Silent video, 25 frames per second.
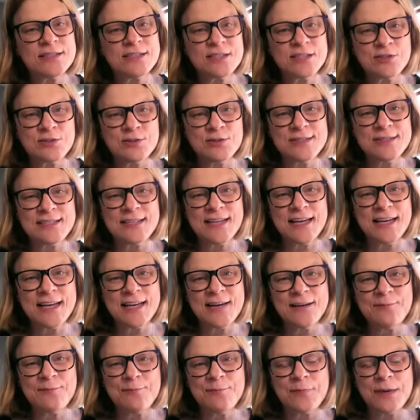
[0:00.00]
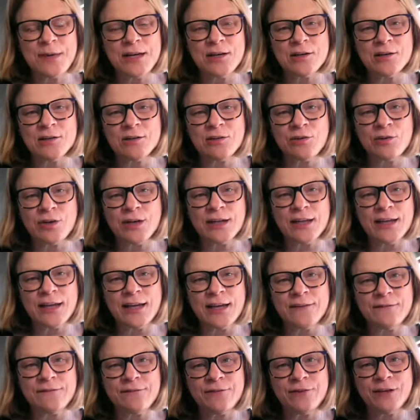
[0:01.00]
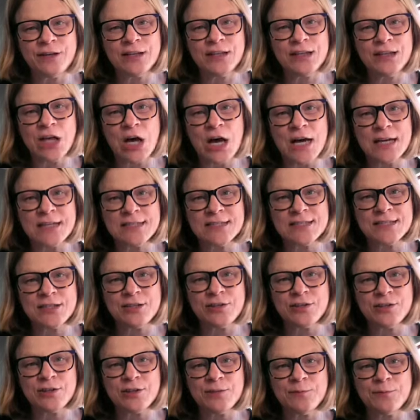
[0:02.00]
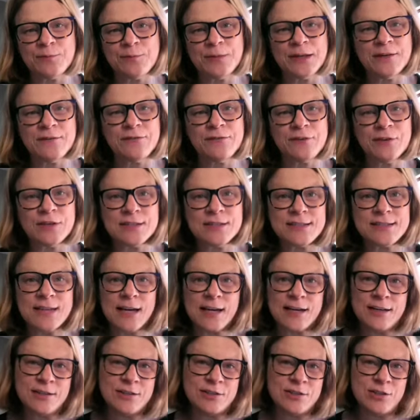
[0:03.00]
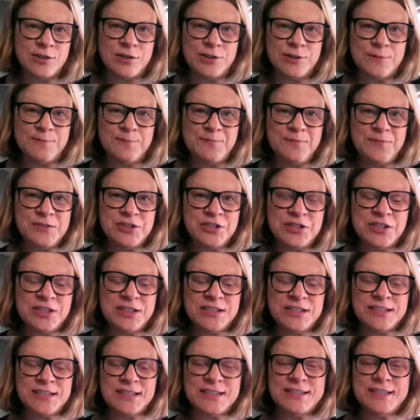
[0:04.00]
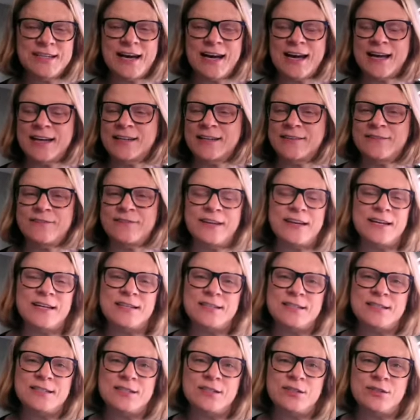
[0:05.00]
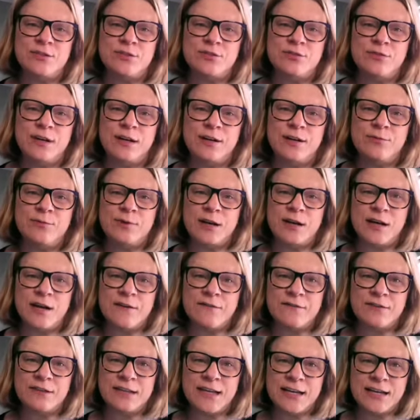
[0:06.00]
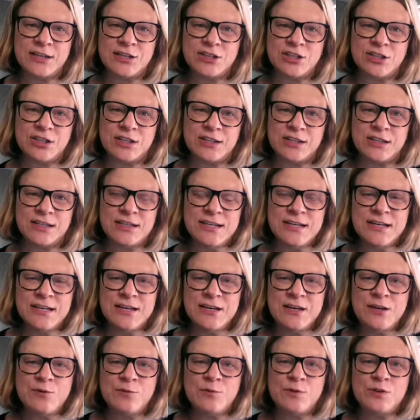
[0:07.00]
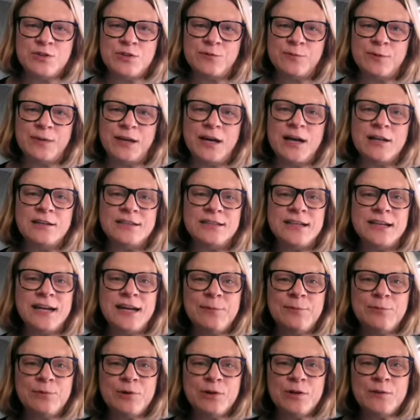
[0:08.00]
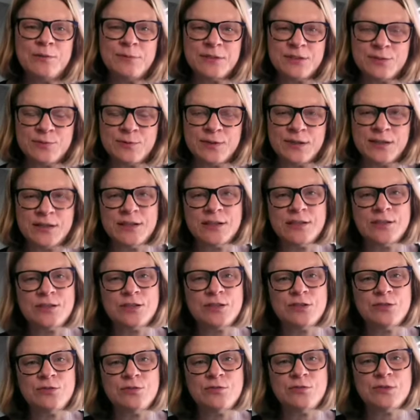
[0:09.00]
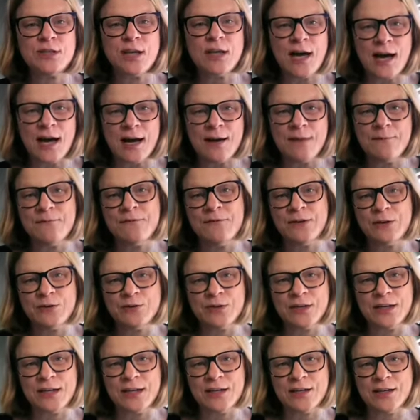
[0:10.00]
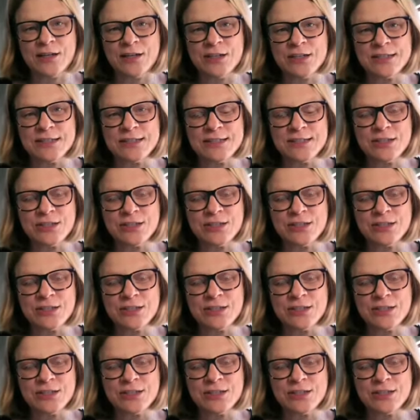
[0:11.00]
On Tuesday, Mayor Lori Lightfoot lost her bid for a second term. She did not advance to a runoff election, which will be held in April between the two top vote getters.